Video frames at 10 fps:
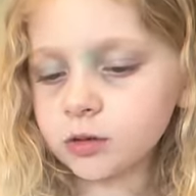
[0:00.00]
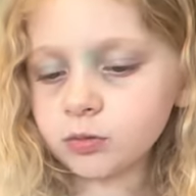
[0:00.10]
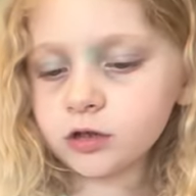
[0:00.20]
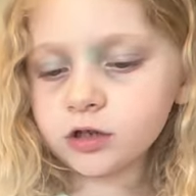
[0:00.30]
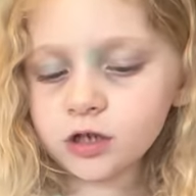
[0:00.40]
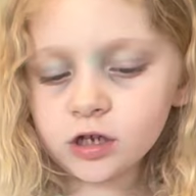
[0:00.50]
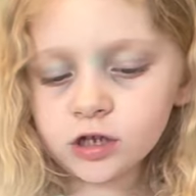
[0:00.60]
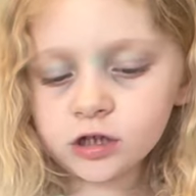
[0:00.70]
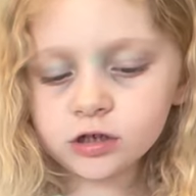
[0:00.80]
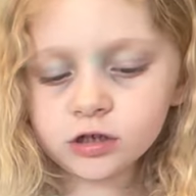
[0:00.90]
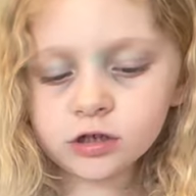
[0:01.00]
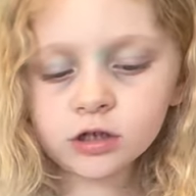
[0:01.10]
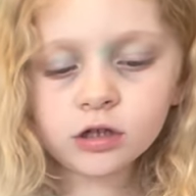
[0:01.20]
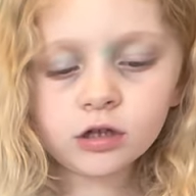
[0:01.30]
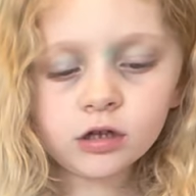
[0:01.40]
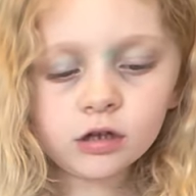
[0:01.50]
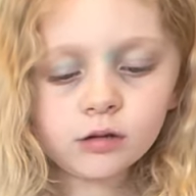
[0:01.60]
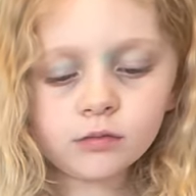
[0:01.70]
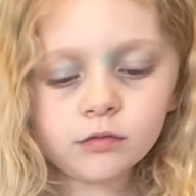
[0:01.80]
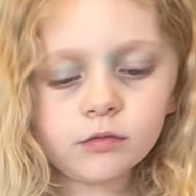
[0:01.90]
I think she's pretty dry.
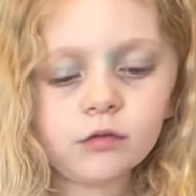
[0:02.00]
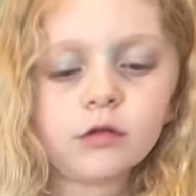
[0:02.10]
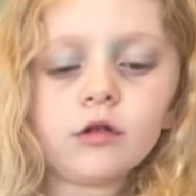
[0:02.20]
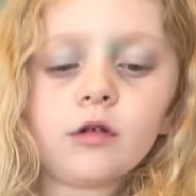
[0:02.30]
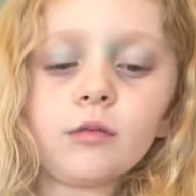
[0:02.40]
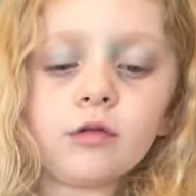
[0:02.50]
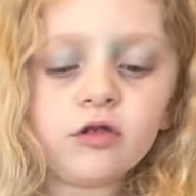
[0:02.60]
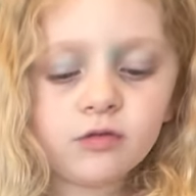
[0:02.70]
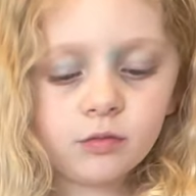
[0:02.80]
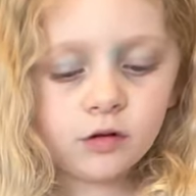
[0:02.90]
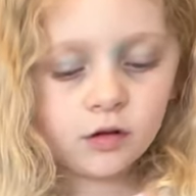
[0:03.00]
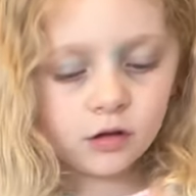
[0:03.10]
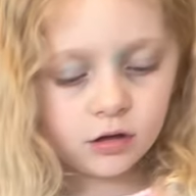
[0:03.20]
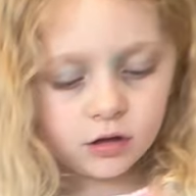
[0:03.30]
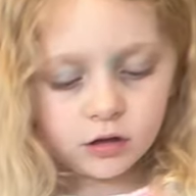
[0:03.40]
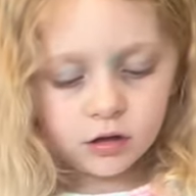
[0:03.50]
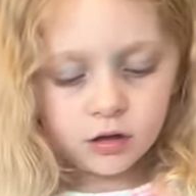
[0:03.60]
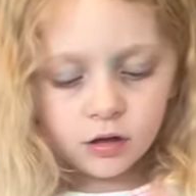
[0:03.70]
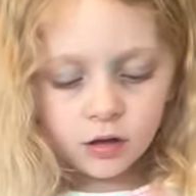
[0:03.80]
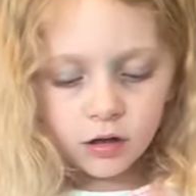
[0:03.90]
There she
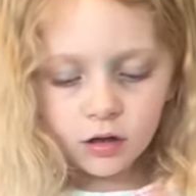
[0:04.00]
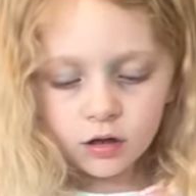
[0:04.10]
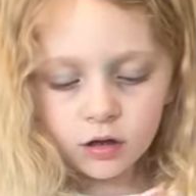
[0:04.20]
goes.